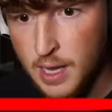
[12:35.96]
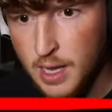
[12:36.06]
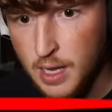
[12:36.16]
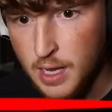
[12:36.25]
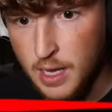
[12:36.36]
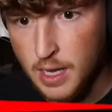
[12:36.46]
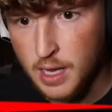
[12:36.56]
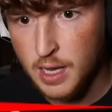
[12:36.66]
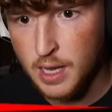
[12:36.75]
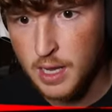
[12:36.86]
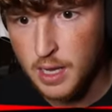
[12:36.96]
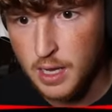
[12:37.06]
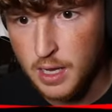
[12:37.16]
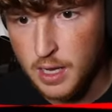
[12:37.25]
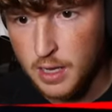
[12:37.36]
Eh, eh.
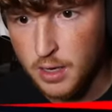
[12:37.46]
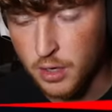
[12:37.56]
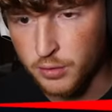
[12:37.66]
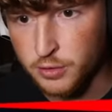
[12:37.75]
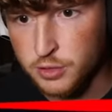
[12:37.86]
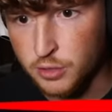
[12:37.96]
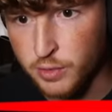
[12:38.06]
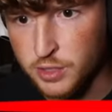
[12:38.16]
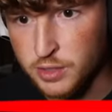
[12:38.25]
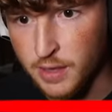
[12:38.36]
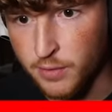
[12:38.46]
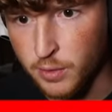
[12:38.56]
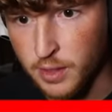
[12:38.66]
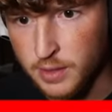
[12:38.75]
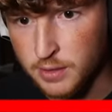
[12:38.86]
Oh, there's syringes
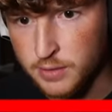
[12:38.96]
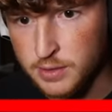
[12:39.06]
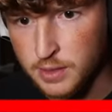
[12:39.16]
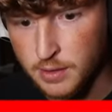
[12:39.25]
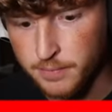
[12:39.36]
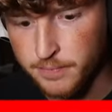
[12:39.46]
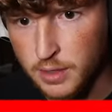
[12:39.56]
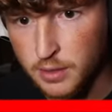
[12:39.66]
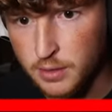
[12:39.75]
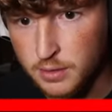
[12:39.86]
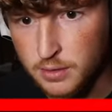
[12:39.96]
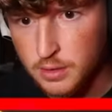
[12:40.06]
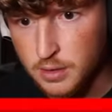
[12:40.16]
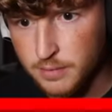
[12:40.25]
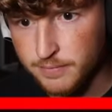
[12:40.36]
everywhere. I didn't even see them. Heal.
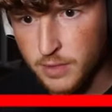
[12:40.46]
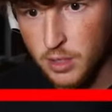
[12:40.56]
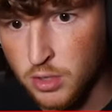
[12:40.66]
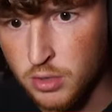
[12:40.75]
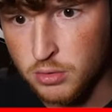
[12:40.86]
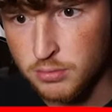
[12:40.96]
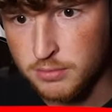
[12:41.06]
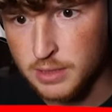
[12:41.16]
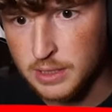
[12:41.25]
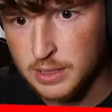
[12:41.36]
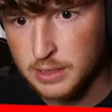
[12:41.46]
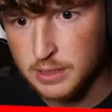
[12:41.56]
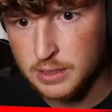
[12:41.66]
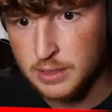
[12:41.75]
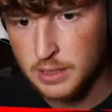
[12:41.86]
Oh, my
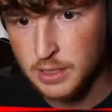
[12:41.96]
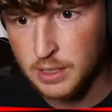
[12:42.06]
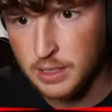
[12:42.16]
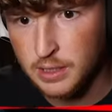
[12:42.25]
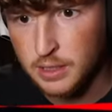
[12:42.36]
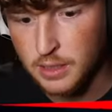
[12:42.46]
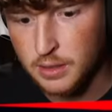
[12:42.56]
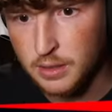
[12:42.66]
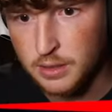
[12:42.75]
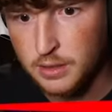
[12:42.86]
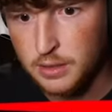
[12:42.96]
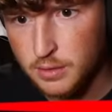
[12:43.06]
God. Heal.